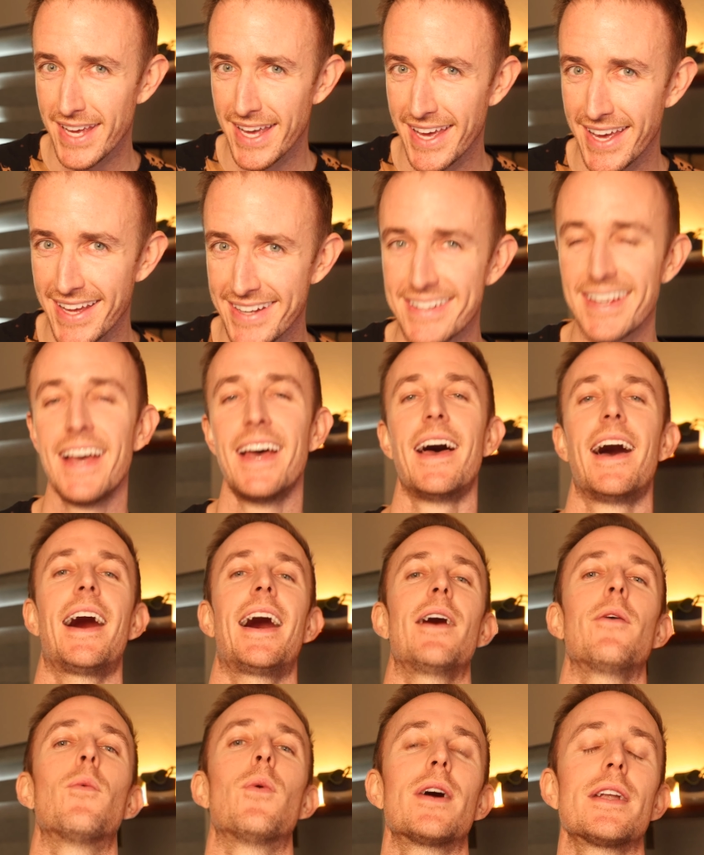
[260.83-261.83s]
And
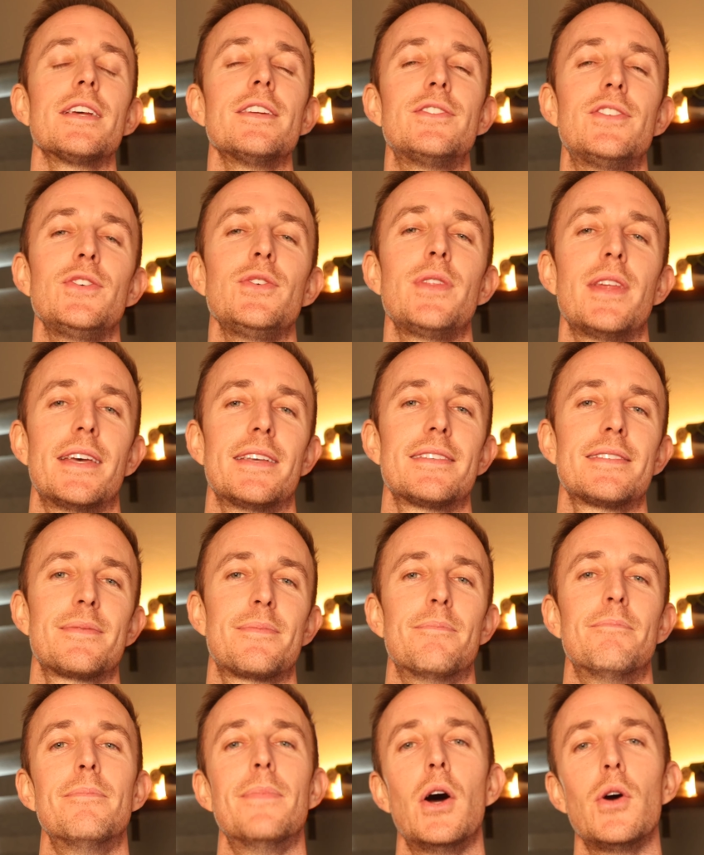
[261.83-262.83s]
I want to do
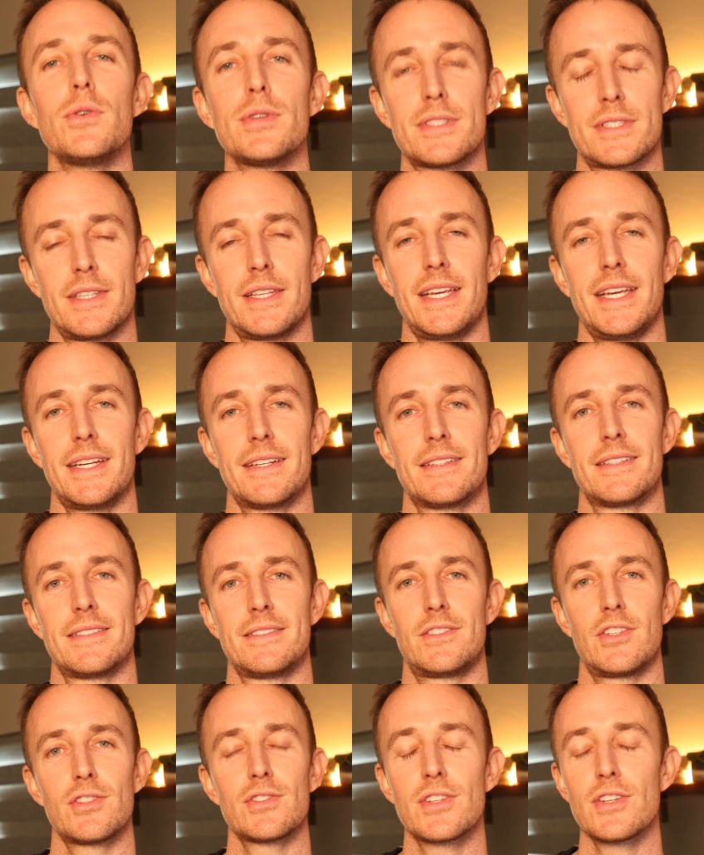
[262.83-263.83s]
this mostly
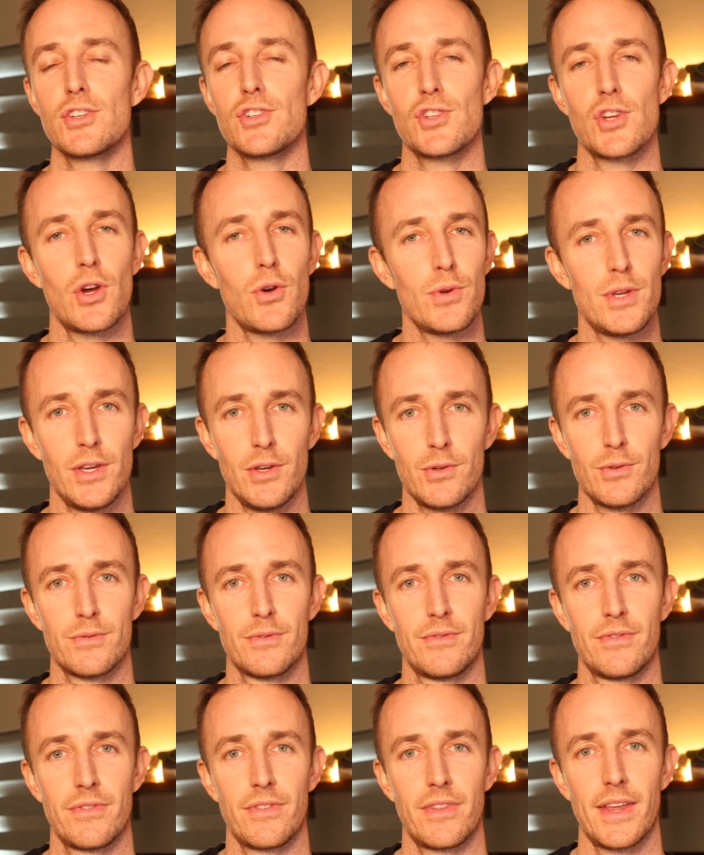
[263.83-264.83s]
just to show you
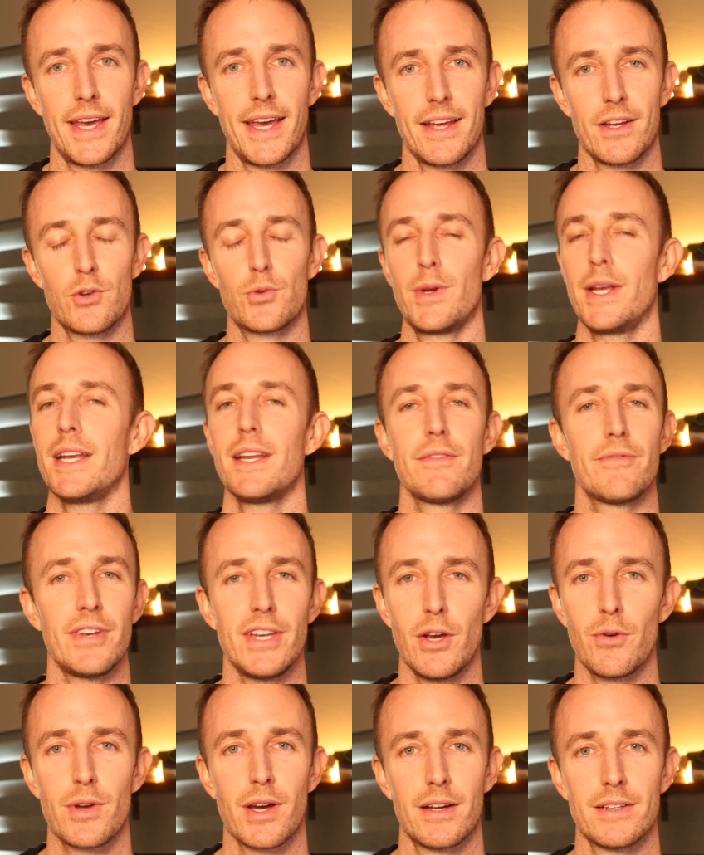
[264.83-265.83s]
that creating
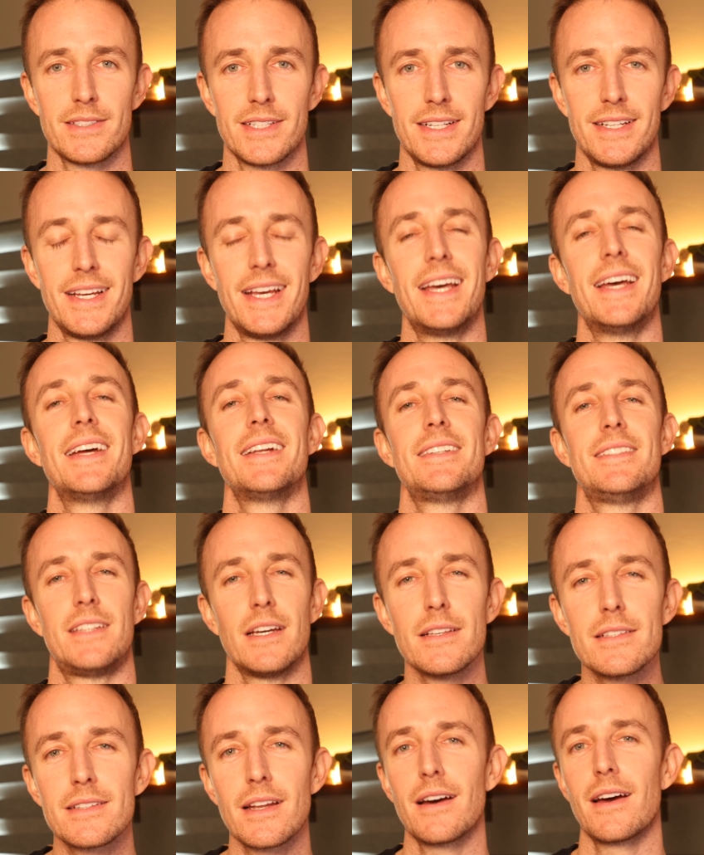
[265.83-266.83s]
video content
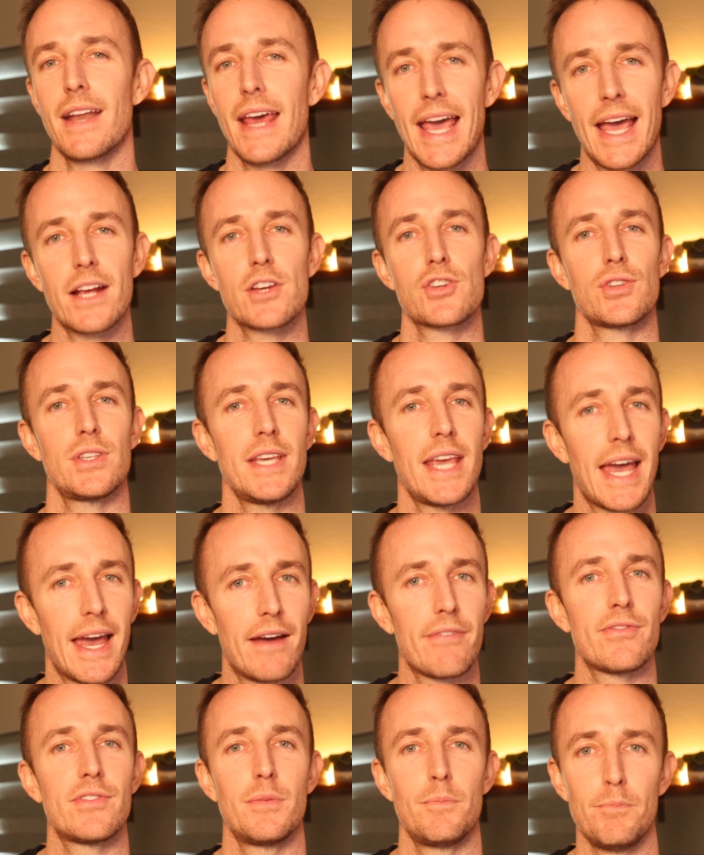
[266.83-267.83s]
does not actually
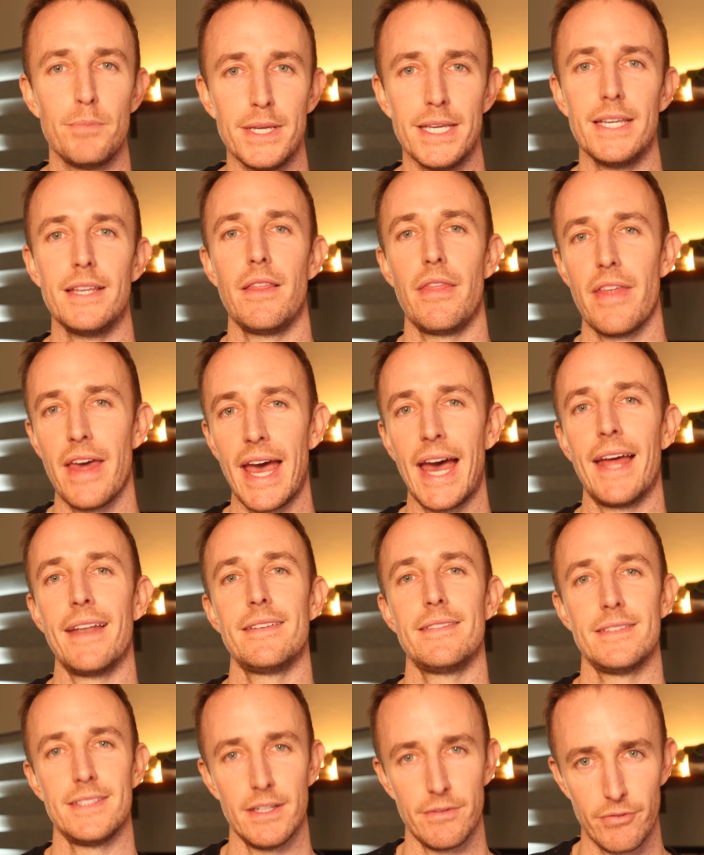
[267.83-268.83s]
have to be
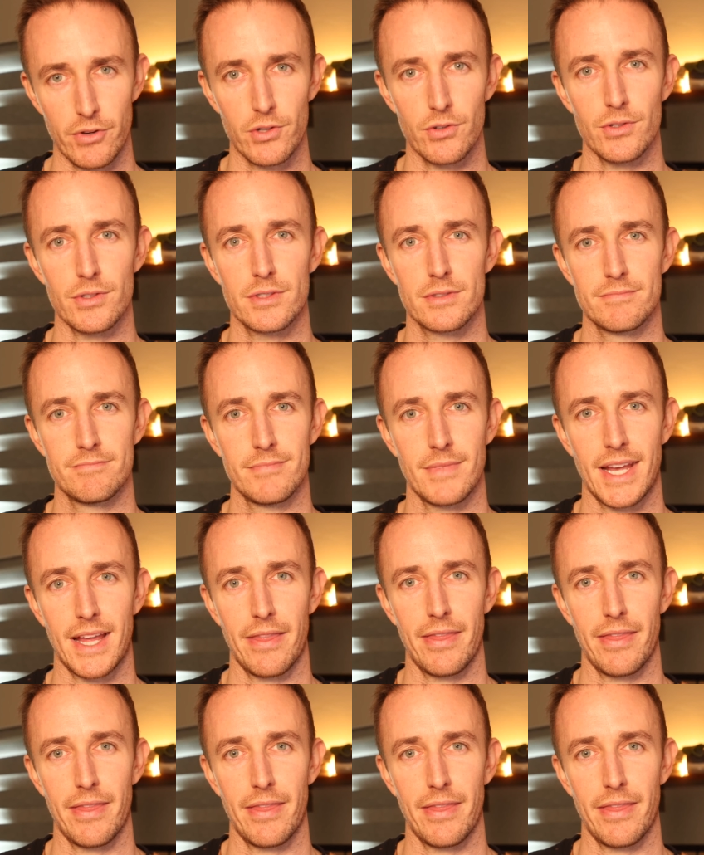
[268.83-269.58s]
that difficult,